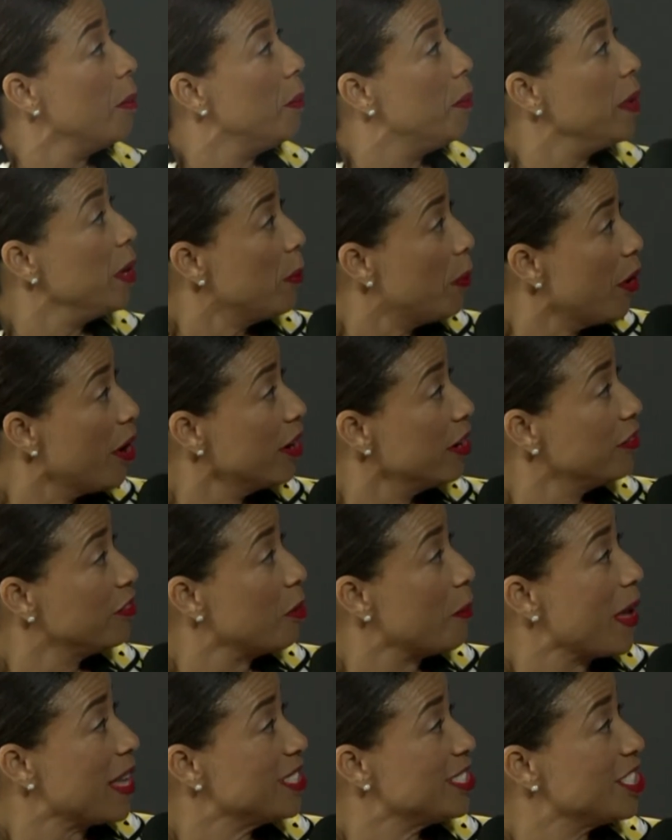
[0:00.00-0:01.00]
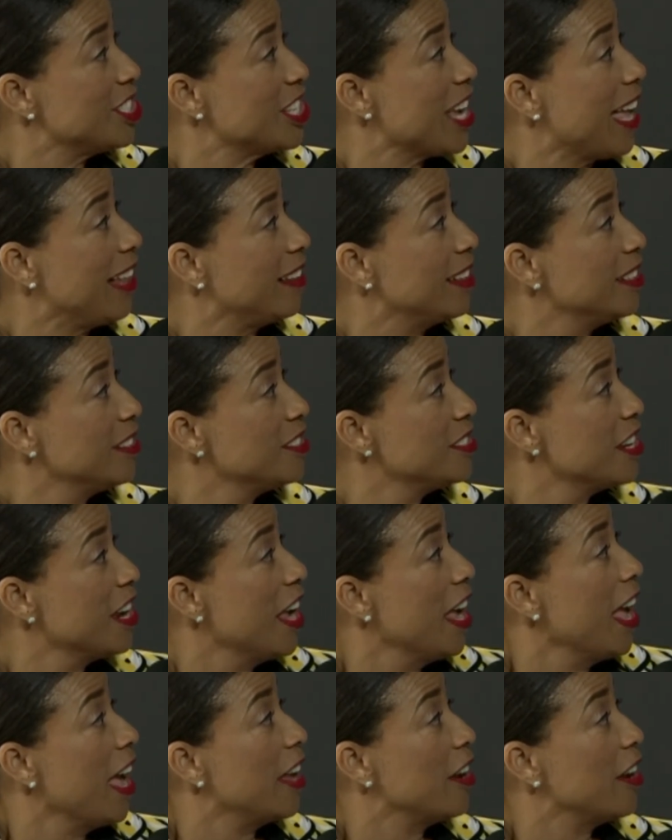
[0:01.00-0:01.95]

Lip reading: be part of the Mazda Challenge, mm-hmm.